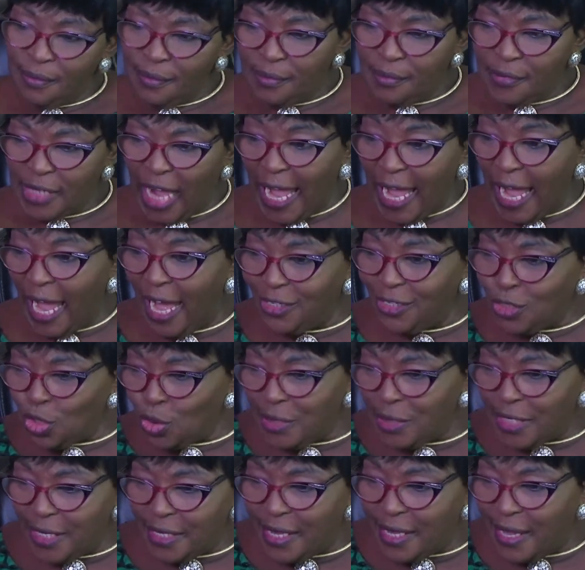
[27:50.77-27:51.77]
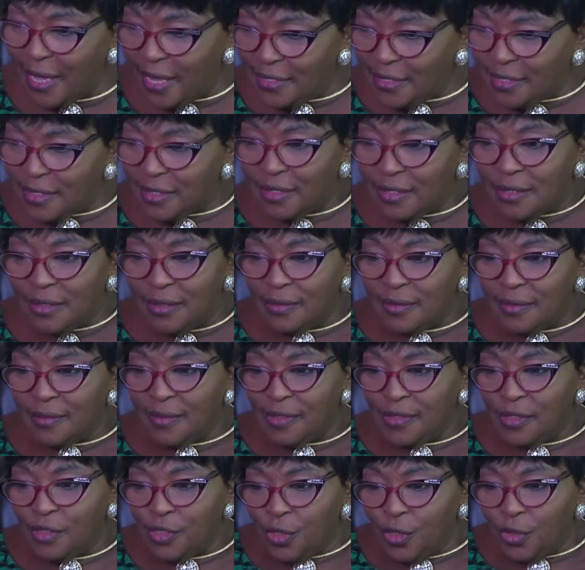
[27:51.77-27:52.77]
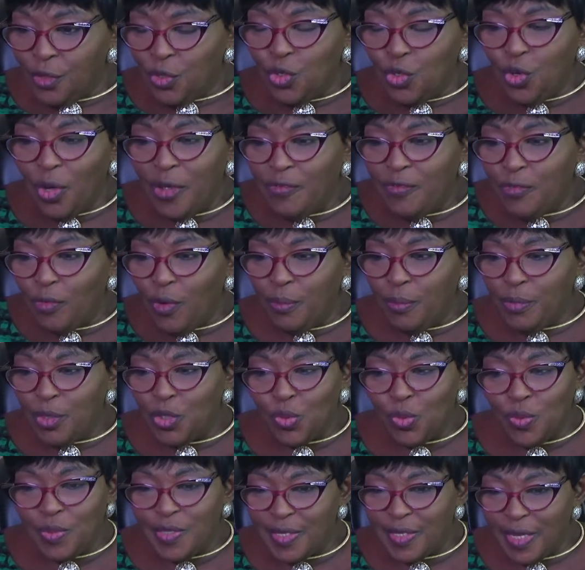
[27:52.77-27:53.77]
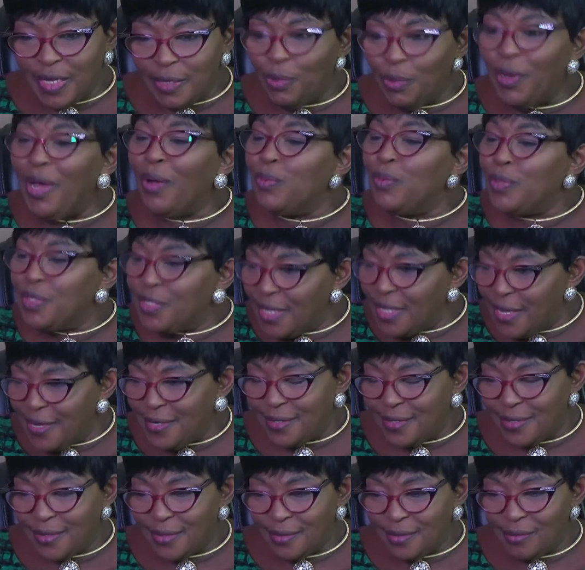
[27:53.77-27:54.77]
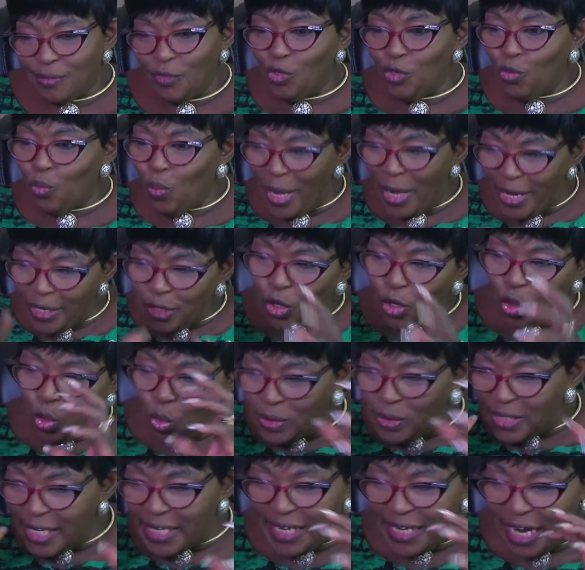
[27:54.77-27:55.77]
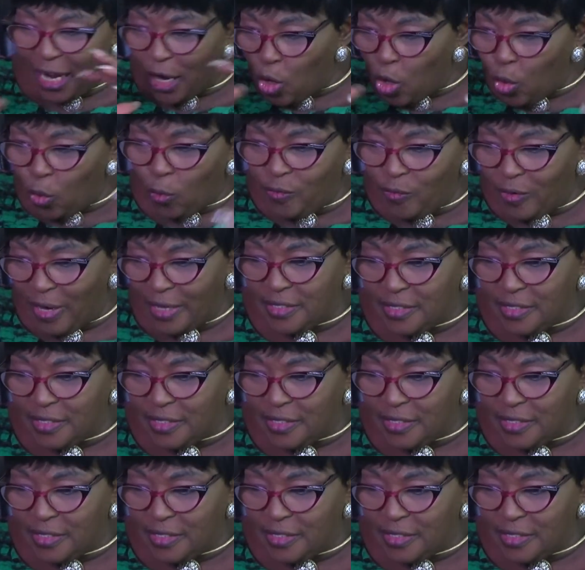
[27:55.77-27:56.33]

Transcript: I handled a case. You don't even want me to say, but I'll say it. Well coded and covert.